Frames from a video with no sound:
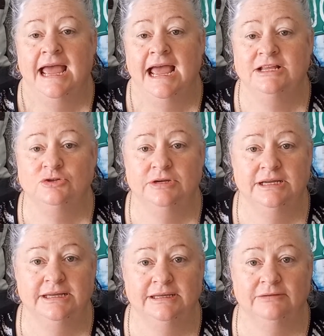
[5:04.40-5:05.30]

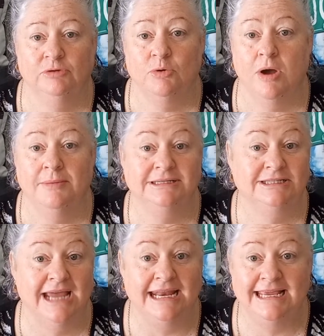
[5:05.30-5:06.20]
Entry requirements
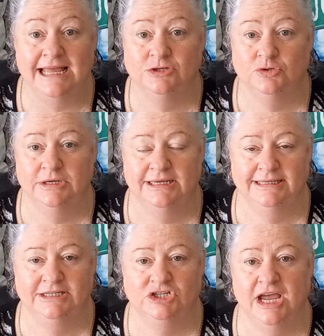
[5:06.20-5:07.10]
to any country
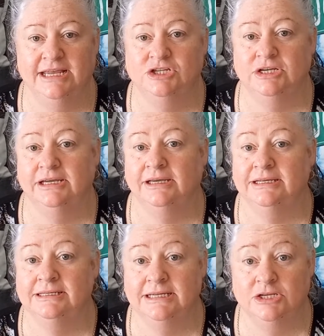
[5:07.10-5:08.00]
is changing
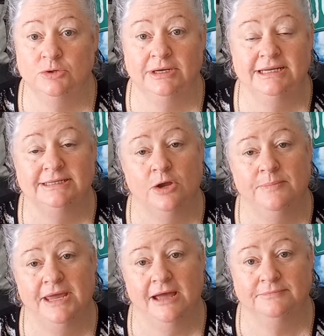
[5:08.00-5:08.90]
continually, so
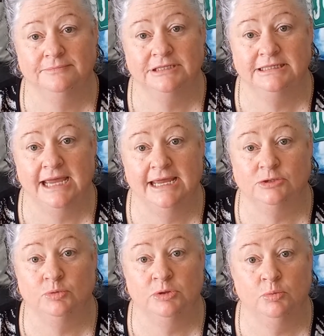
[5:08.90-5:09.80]
be up to date
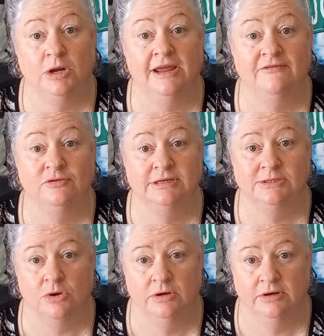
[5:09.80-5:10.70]
with whatever is
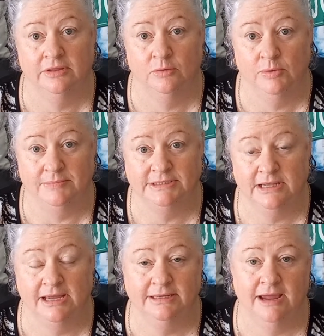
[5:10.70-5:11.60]
on the
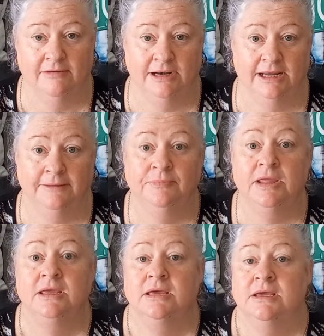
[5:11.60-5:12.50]
website currently.
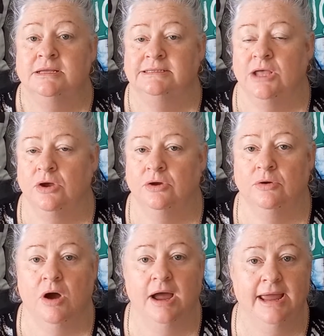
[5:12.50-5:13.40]

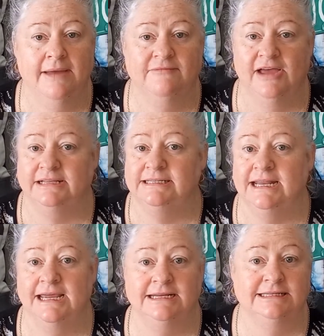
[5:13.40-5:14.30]
So I am
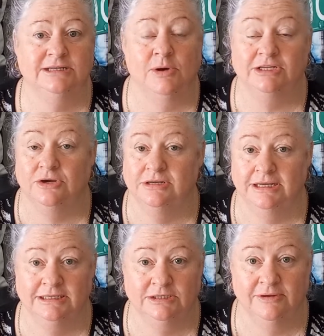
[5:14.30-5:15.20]
vaccinated, so I don't
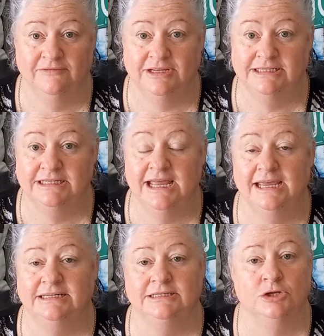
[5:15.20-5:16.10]
need to
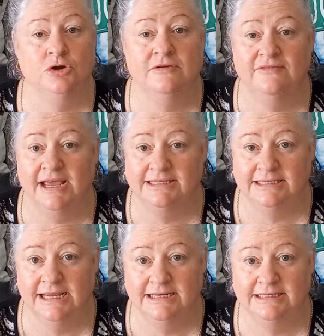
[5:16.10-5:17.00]
investigate the
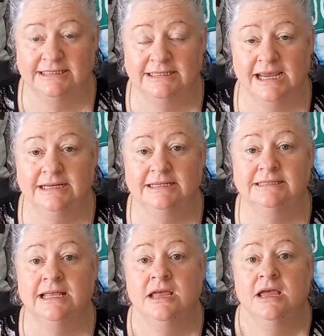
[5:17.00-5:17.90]
non-vaccinated status.